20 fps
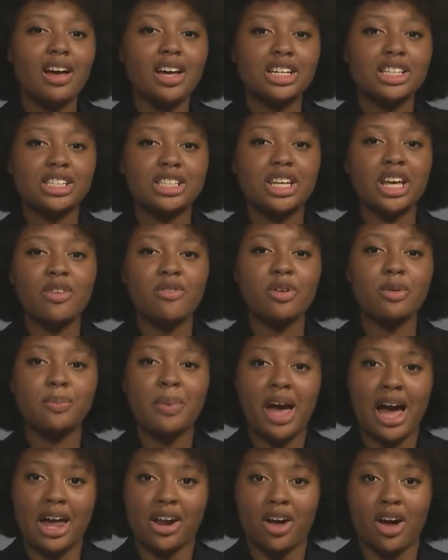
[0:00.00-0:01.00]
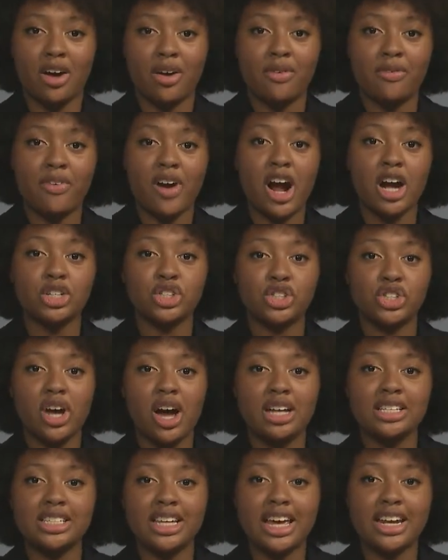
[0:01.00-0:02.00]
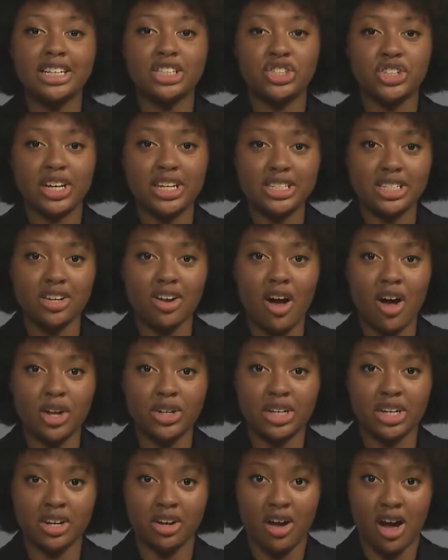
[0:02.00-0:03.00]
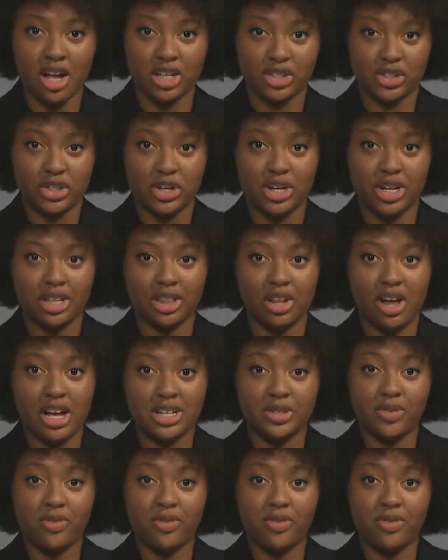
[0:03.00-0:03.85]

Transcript: Stephen Paddock fired shots at a Jason Aldean concert in Las